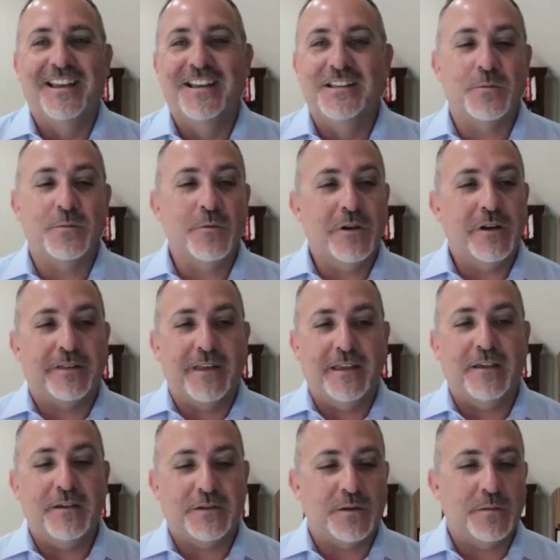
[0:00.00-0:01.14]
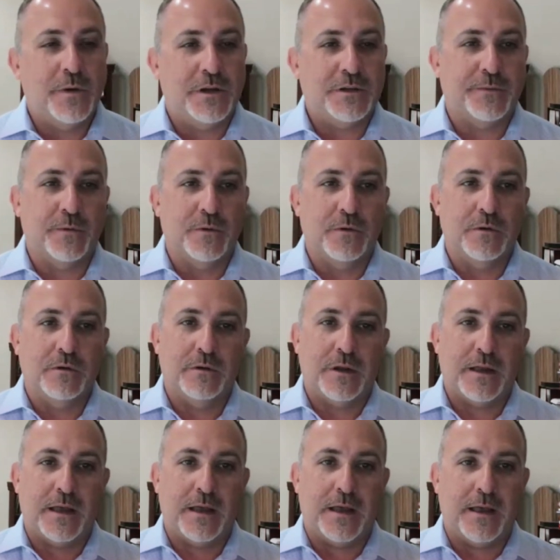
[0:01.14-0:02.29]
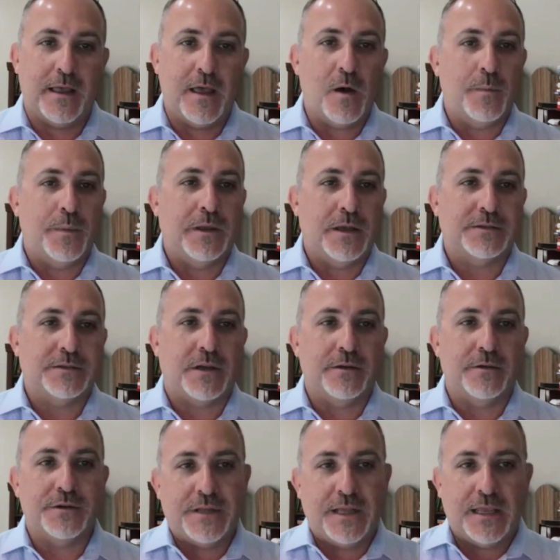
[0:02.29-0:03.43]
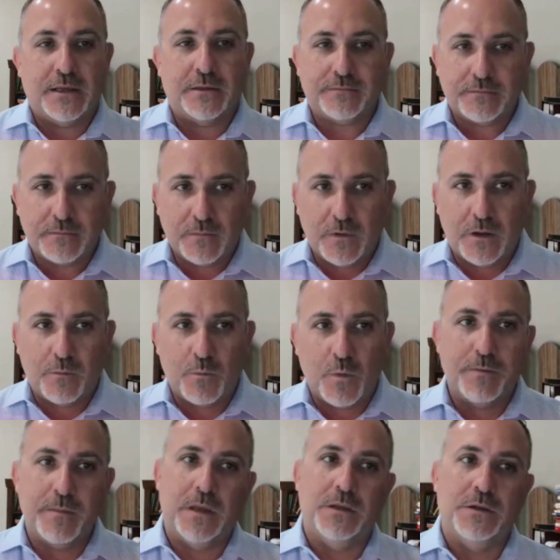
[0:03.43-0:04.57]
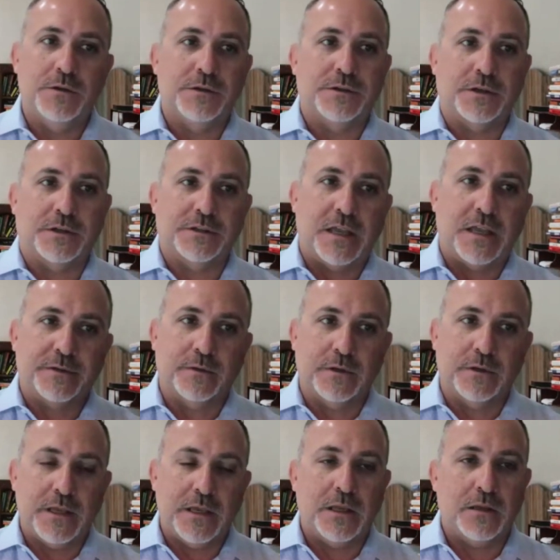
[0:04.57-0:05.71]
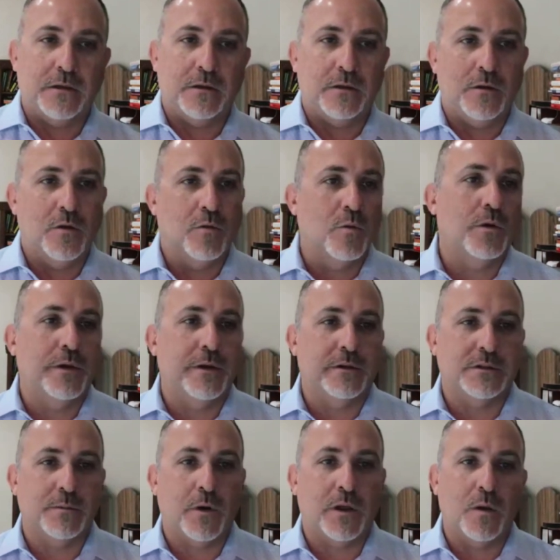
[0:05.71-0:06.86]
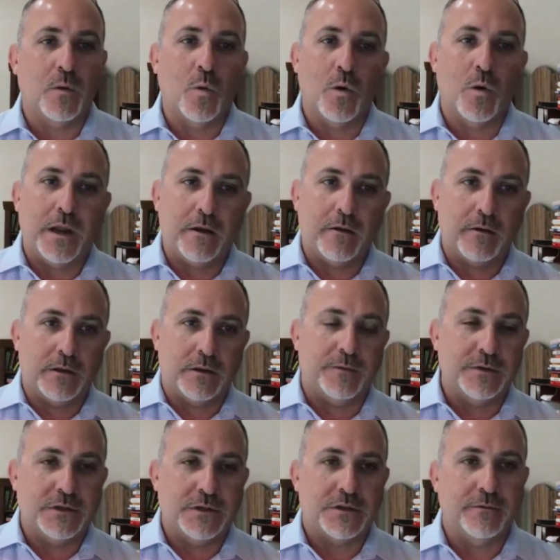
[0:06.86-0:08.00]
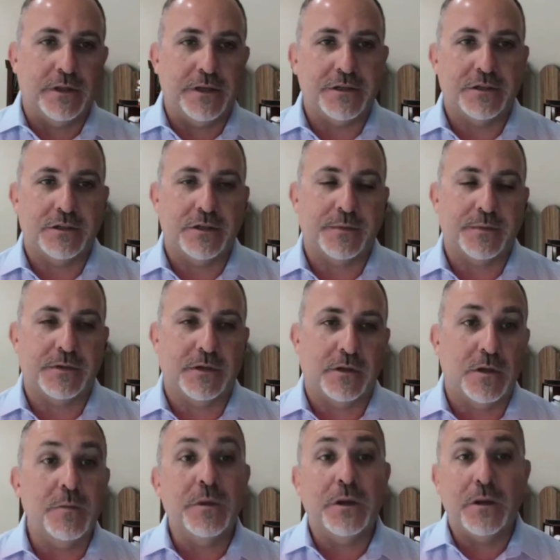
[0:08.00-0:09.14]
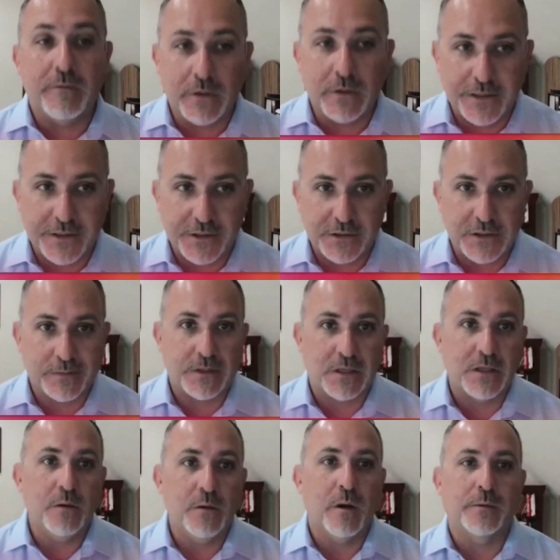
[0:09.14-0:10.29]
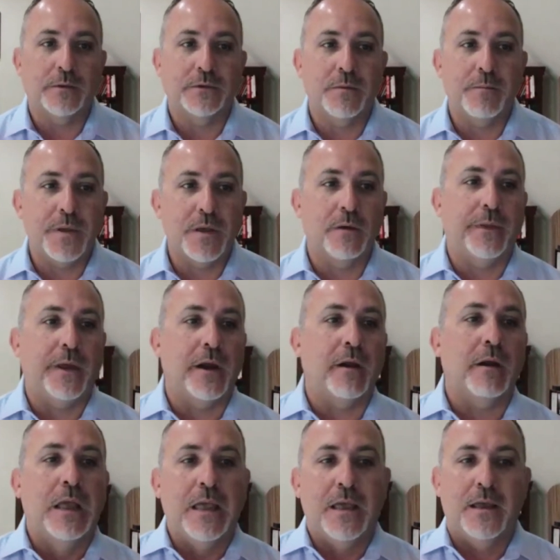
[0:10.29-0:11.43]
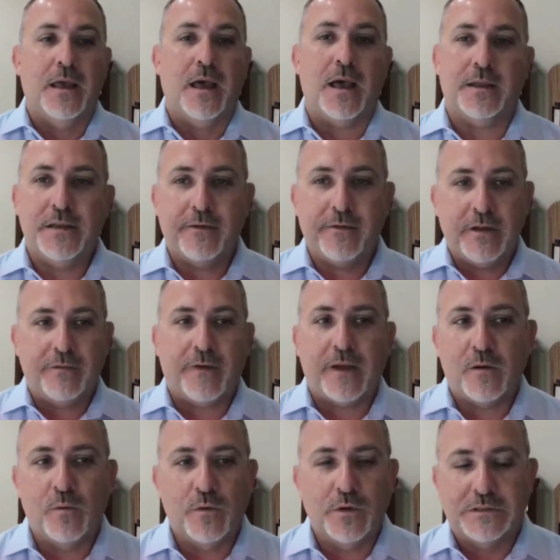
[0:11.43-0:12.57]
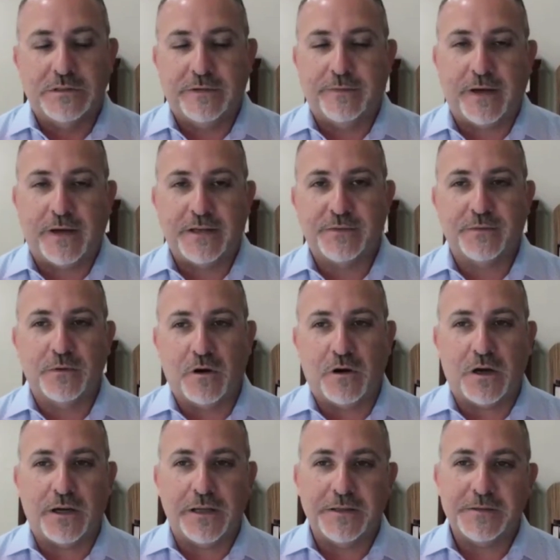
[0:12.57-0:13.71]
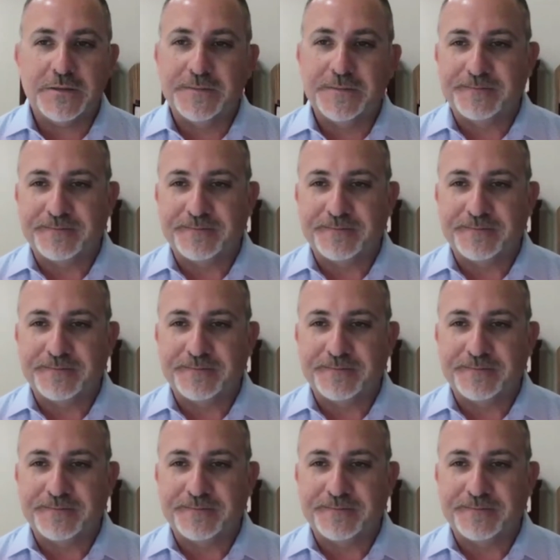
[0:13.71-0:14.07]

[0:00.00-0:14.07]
So, Maria, thank you so much for helping us understand what made you successful in your role there as a marketing coordinator and the physician relationships and the community relationships that you were able to build there. Do you have any final words of advice for our audience?